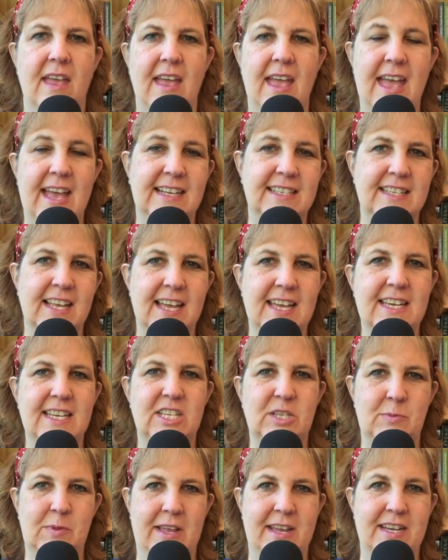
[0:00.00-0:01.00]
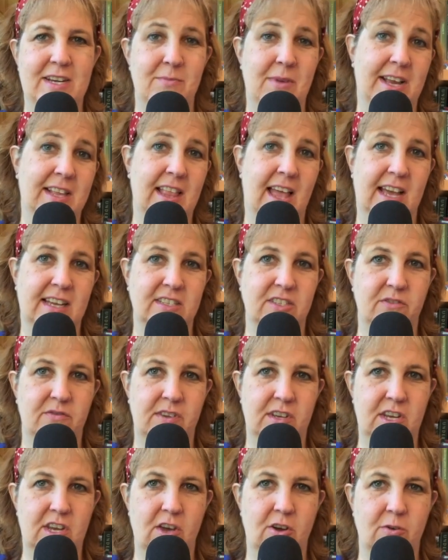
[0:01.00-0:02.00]
As I explained in my last
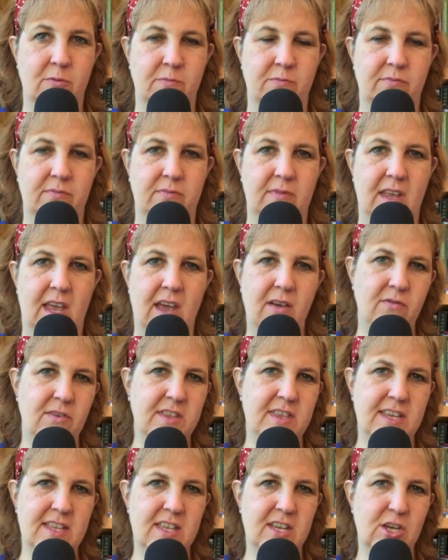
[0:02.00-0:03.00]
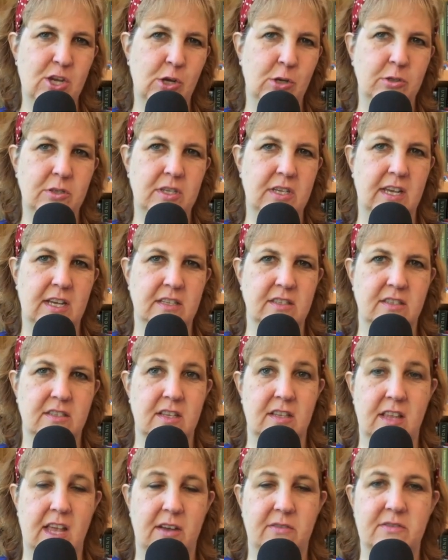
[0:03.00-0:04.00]
video, everything that goes against
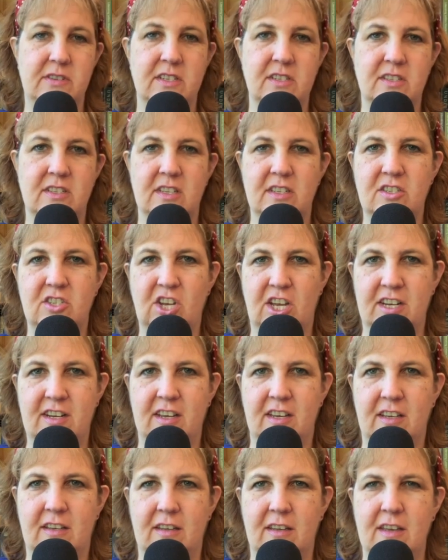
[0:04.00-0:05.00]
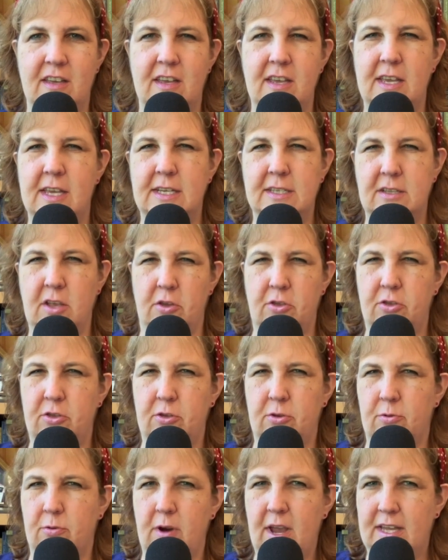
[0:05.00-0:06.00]
the leftist agenda is a
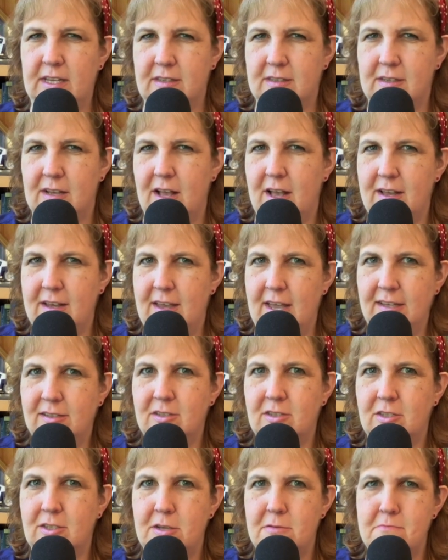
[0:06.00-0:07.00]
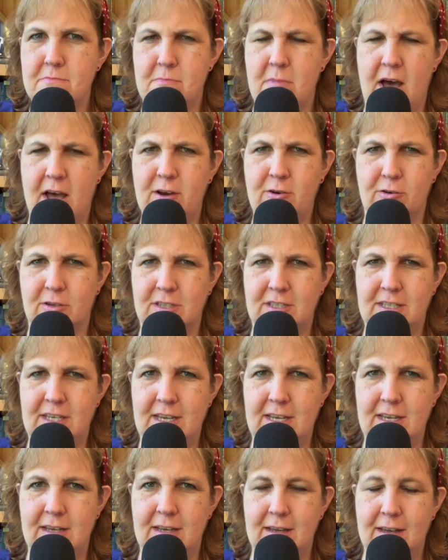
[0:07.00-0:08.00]
threat against
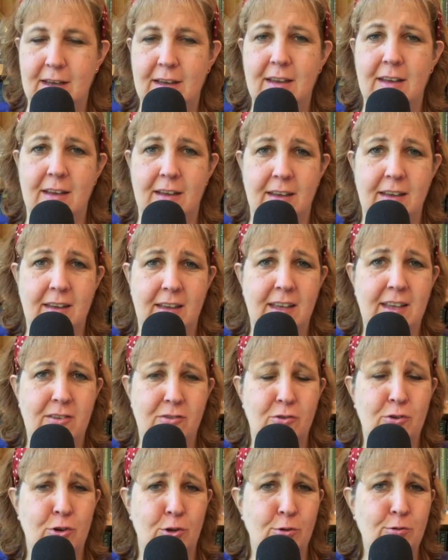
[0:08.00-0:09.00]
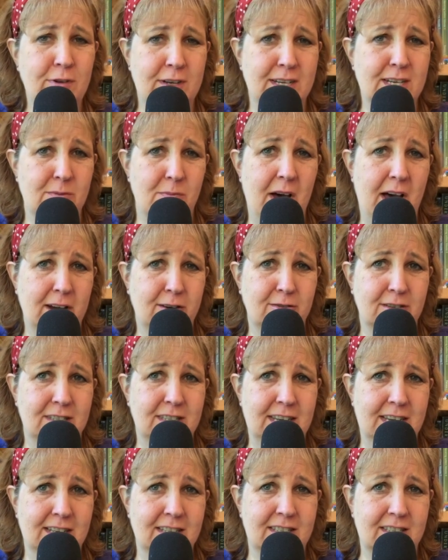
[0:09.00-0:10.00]
democracy, including
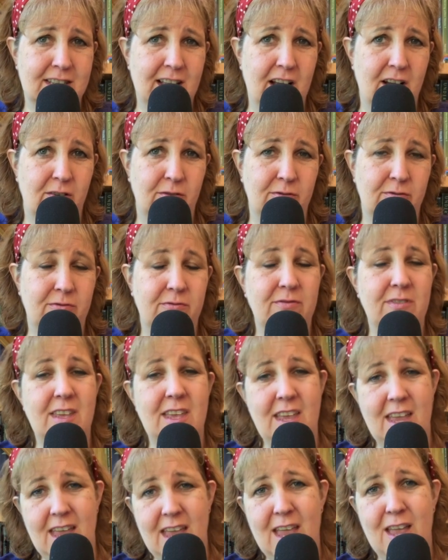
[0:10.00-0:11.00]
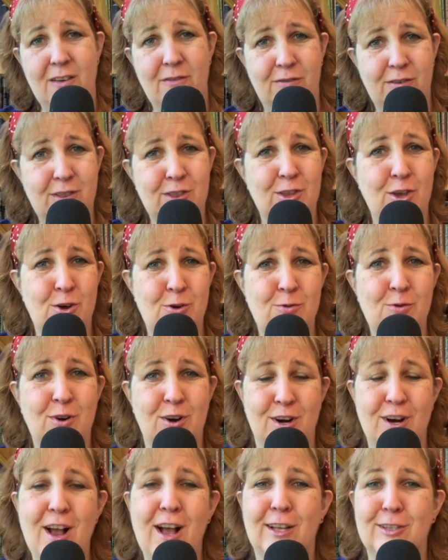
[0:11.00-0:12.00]
democracy itself, even though we're
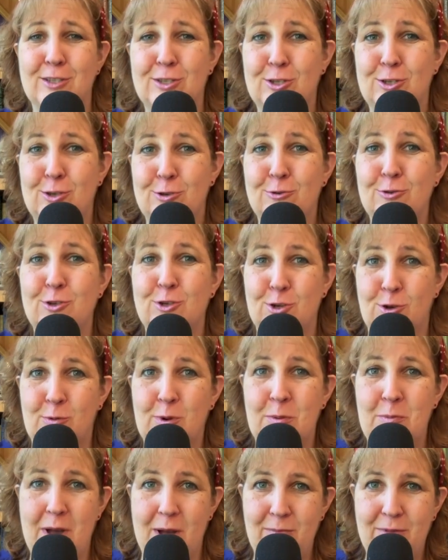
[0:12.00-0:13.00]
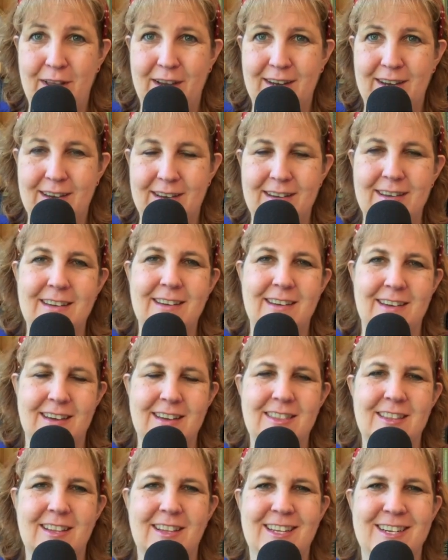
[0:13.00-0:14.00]
a constitutional republic.
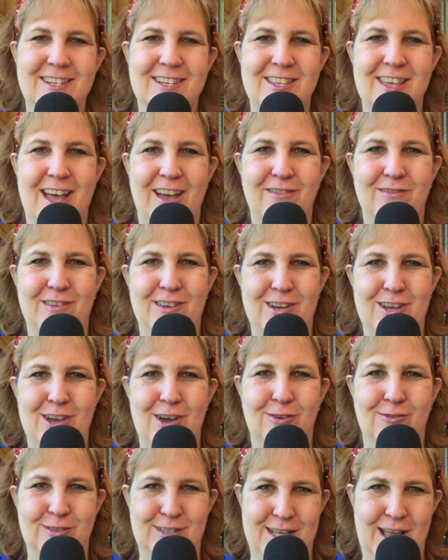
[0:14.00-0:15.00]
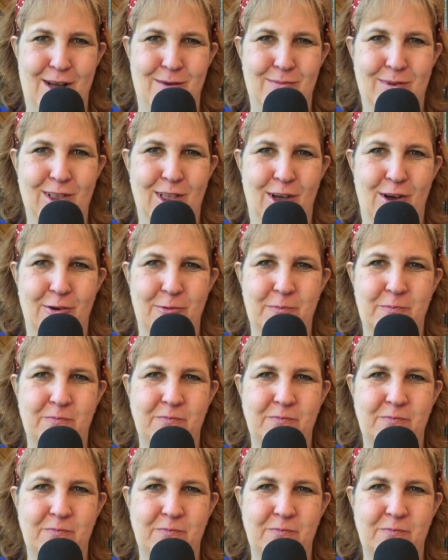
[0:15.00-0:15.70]
The link to that video is down below.